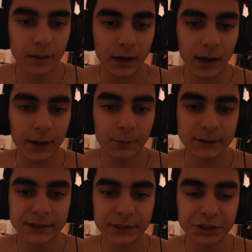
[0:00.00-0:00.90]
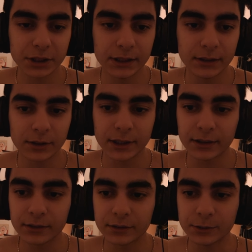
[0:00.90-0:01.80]
I was initially
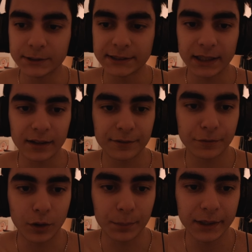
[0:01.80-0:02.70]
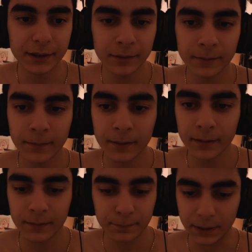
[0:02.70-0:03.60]
looking to sell from here,
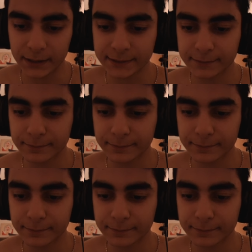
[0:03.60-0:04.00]
but